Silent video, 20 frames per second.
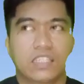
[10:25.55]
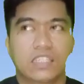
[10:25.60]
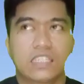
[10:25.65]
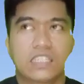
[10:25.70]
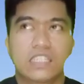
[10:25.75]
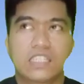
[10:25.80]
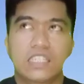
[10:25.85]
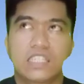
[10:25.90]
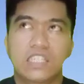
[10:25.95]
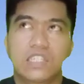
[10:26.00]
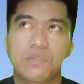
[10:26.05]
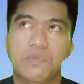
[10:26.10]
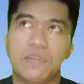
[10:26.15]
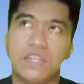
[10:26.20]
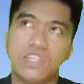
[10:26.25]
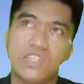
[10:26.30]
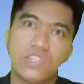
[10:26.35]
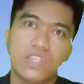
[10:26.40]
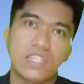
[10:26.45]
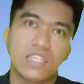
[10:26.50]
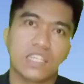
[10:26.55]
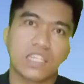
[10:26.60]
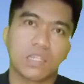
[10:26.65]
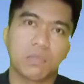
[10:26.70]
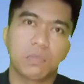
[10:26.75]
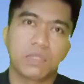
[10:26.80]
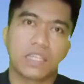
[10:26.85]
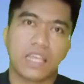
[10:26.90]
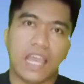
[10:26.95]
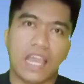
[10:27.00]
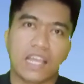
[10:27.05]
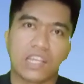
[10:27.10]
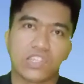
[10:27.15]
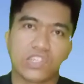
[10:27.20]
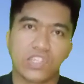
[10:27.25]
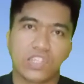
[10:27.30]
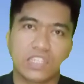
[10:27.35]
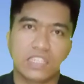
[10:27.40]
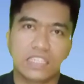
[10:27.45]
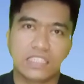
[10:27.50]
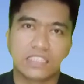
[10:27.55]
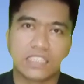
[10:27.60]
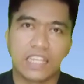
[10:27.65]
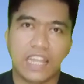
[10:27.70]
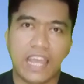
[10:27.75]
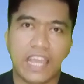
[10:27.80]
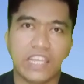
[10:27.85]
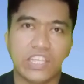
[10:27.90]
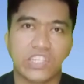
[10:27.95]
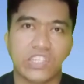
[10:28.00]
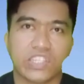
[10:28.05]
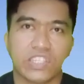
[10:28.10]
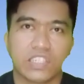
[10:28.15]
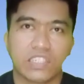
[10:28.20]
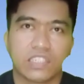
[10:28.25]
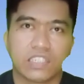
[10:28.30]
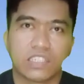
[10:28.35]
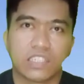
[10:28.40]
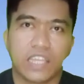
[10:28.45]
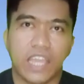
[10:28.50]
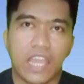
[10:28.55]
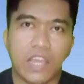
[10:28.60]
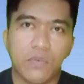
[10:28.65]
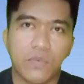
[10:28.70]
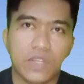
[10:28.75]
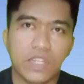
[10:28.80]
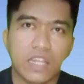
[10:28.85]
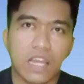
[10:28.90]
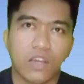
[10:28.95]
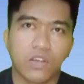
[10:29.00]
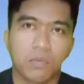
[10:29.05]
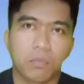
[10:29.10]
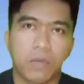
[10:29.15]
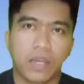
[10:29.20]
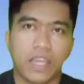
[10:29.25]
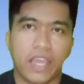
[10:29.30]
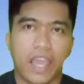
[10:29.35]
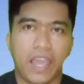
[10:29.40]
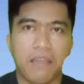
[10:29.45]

The irrational economic action is an action carried out by